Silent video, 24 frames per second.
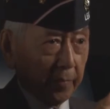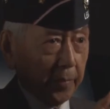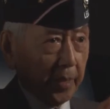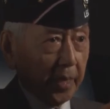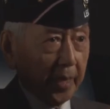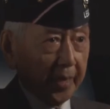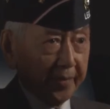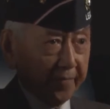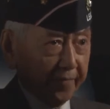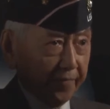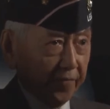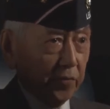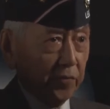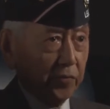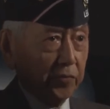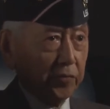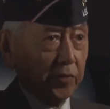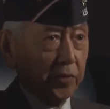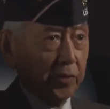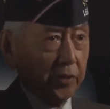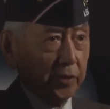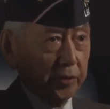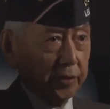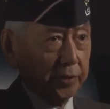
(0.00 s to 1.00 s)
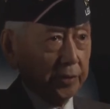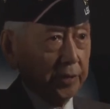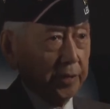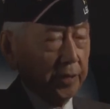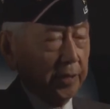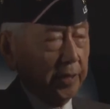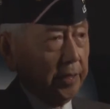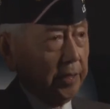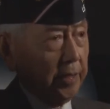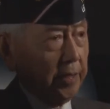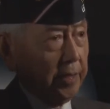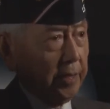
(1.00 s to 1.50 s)
a blindfold on
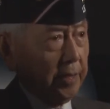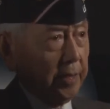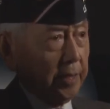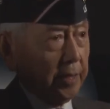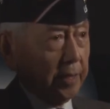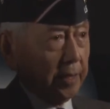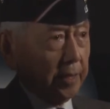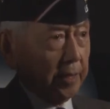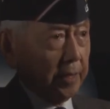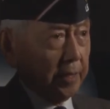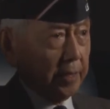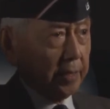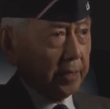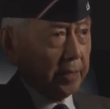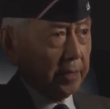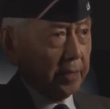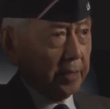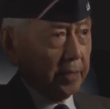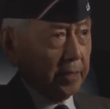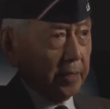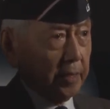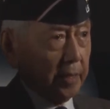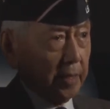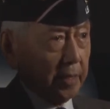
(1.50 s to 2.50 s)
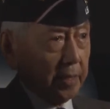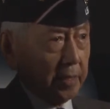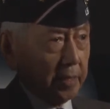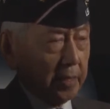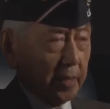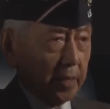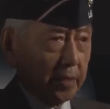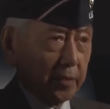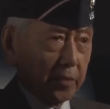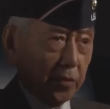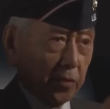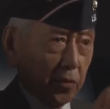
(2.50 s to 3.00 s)
and, uh, and
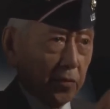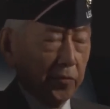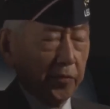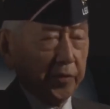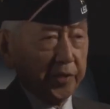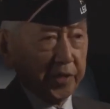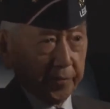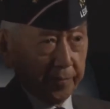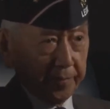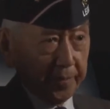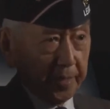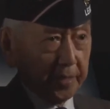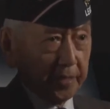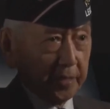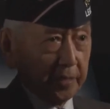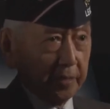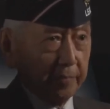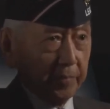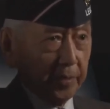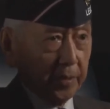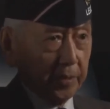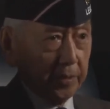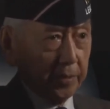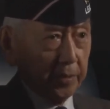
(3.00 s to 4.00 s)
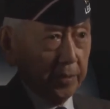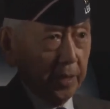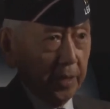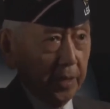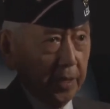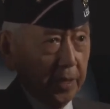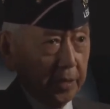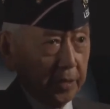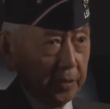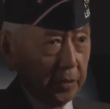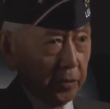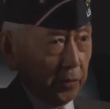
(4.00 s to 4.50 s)
yet you're responsible
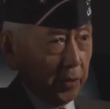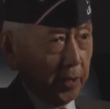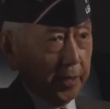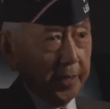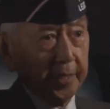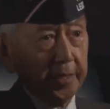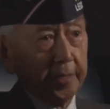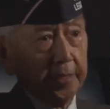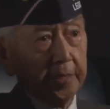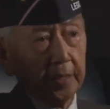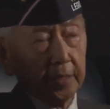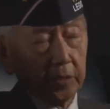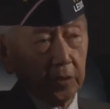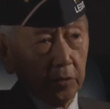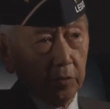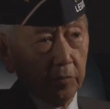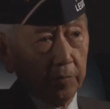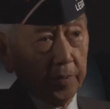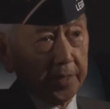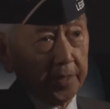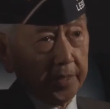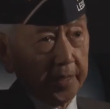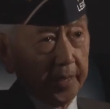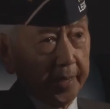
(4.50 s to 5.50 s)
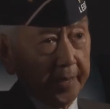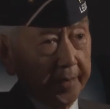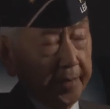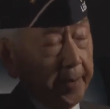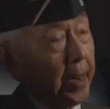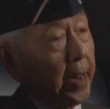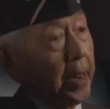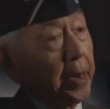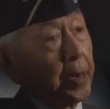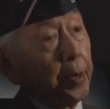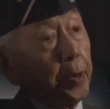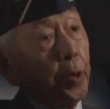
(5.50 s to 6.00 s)
to lead this whole battalion.
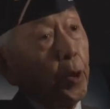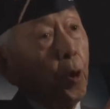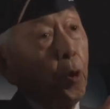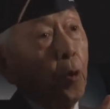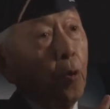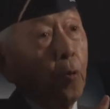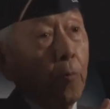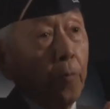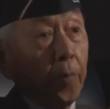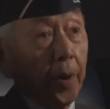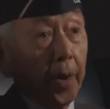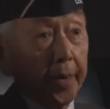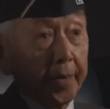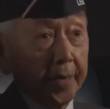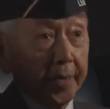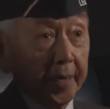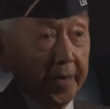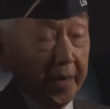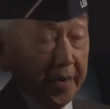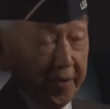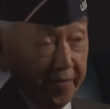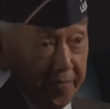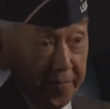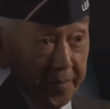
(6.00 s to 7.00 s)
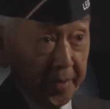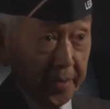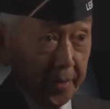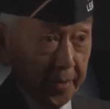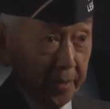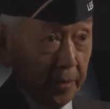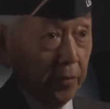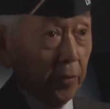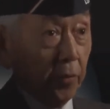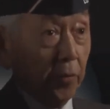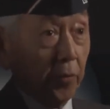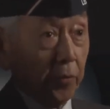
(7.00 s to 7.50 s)
Nobody gave
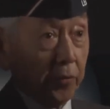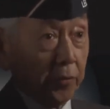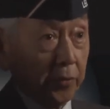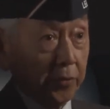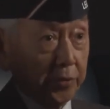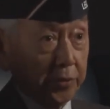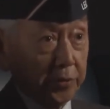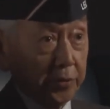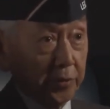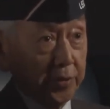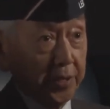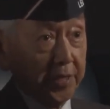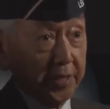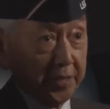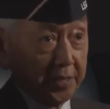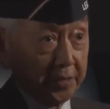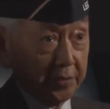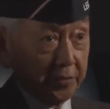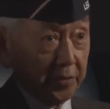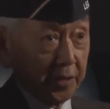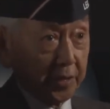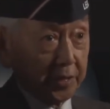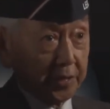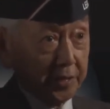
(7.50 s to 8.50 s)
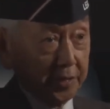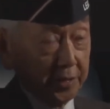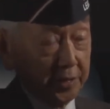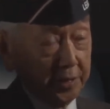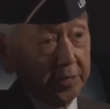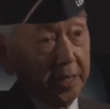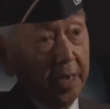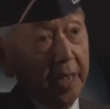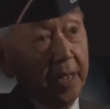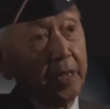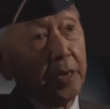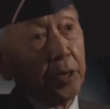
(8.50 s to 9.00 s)
me orders or
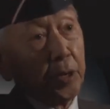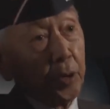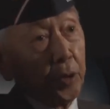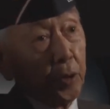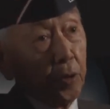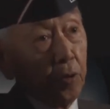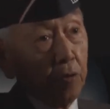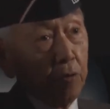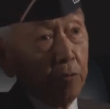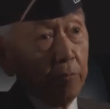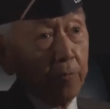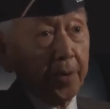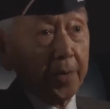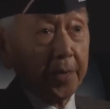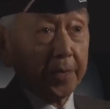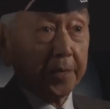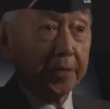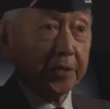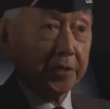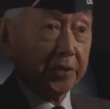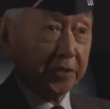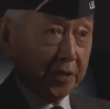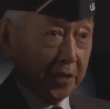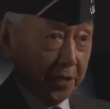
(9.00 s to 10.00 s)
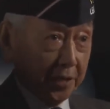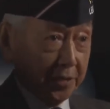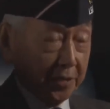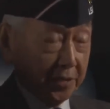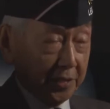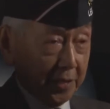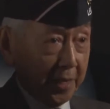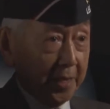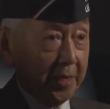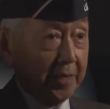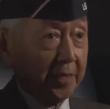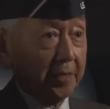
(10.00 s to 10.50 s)
instructions. Nobody
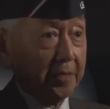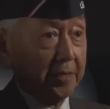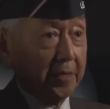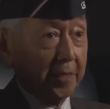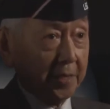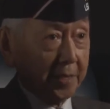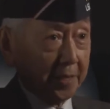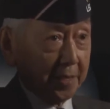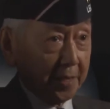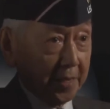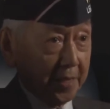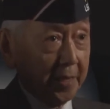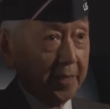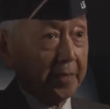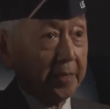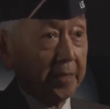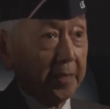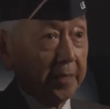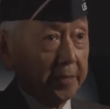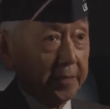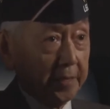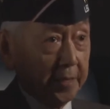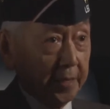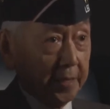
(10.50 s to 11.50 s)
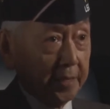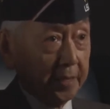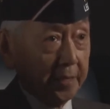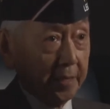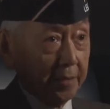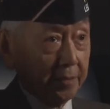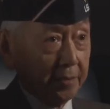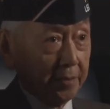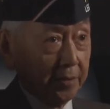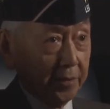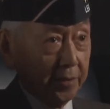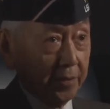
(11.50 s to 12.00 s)
changed anything that I did
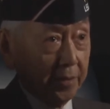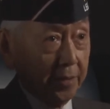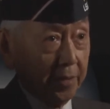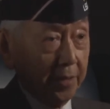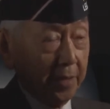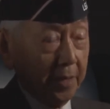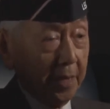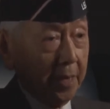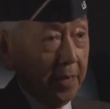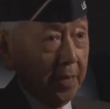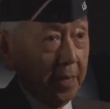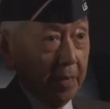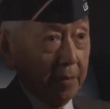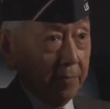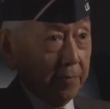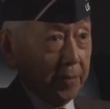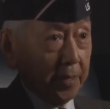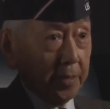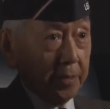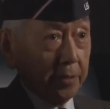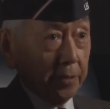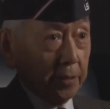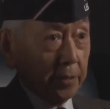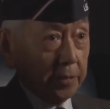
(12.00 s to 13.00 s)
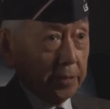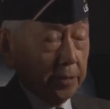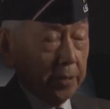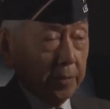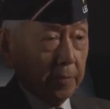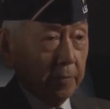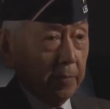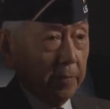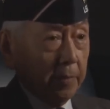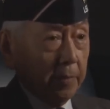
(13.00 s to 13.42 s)
out there because